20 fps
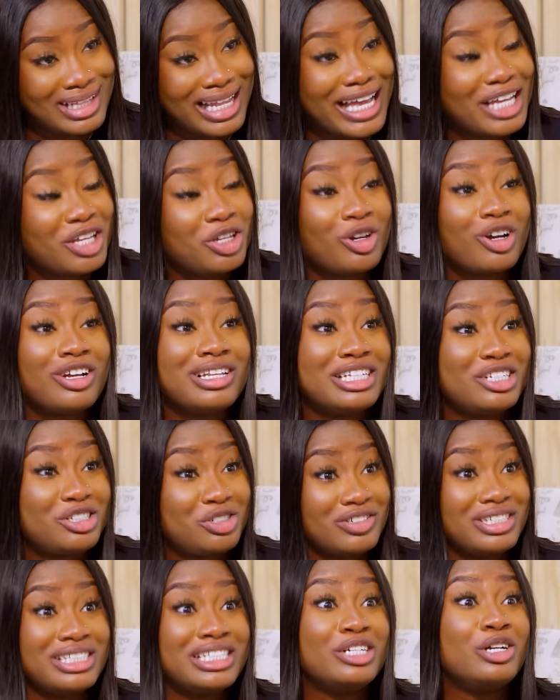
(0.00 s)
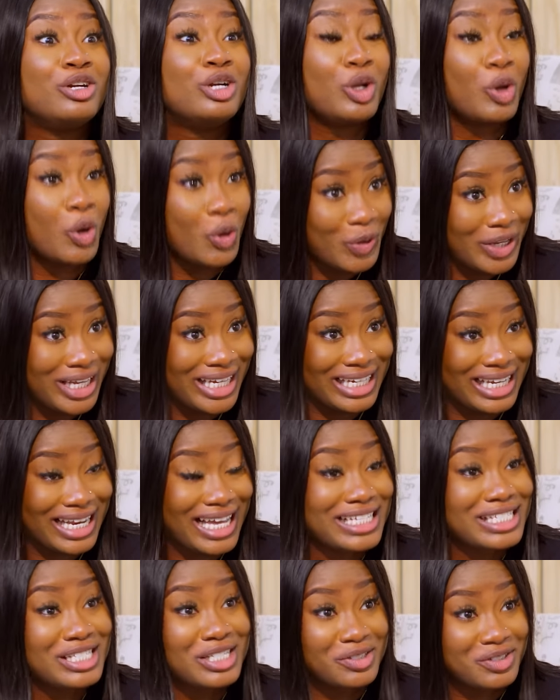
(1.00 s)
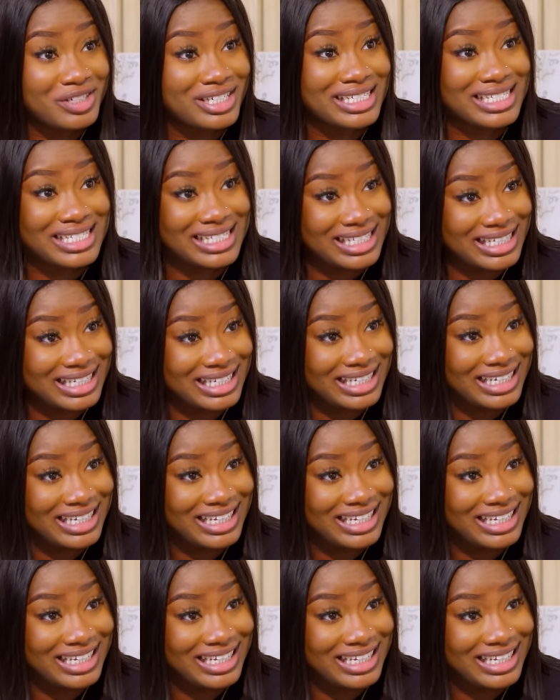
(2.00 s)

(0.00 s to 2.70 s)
Like, you're literally glowing. Like, seriously.